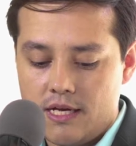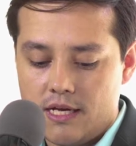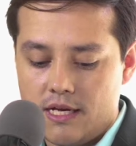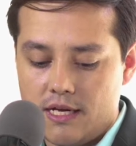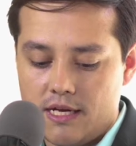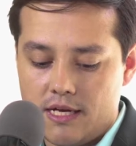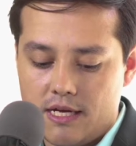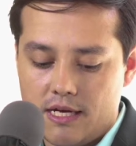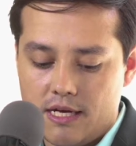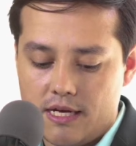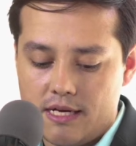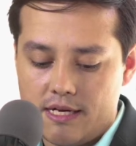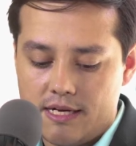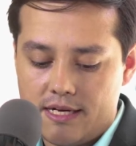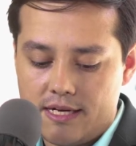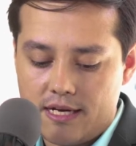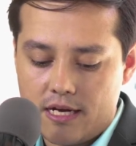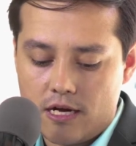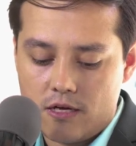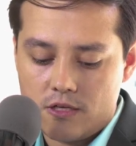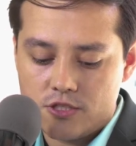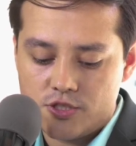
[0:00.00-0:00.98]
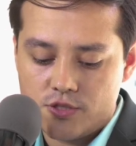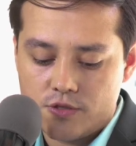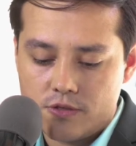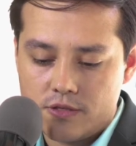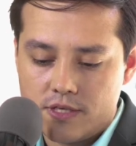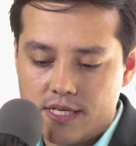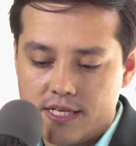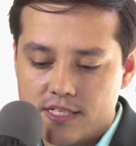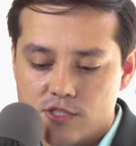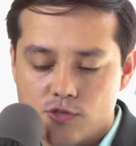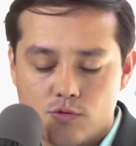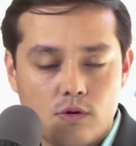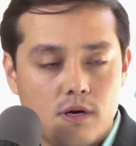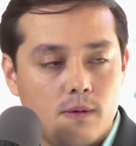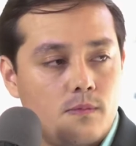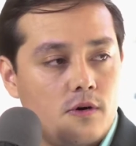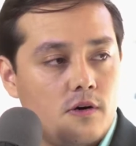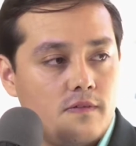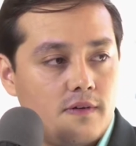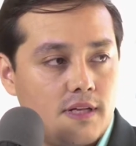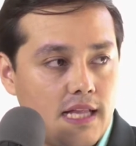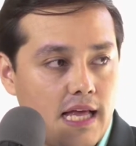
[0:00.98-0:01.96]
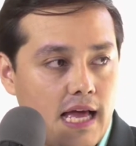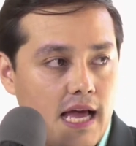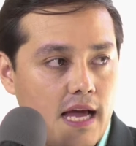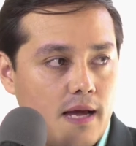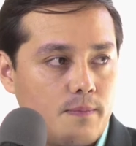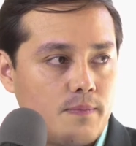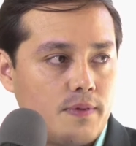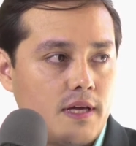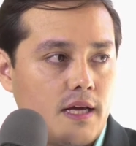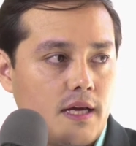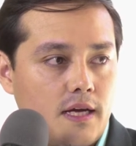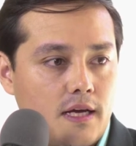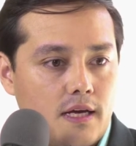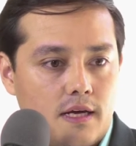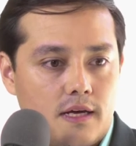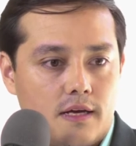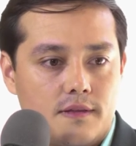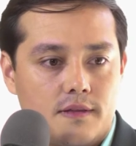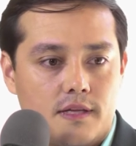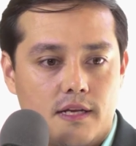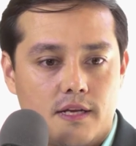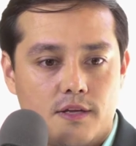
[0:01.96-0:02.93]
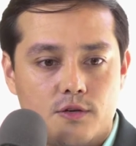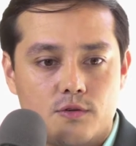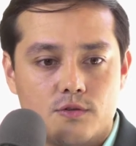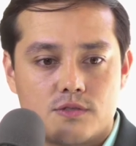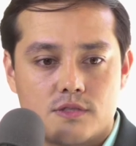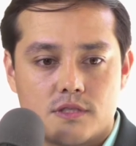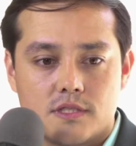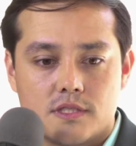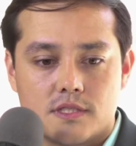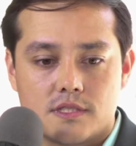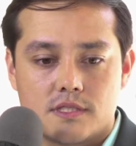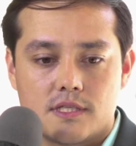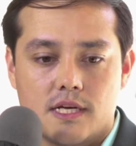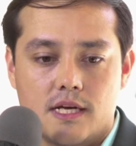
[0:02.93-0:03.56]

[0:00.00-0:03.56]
And it also connects to a mobile app that uses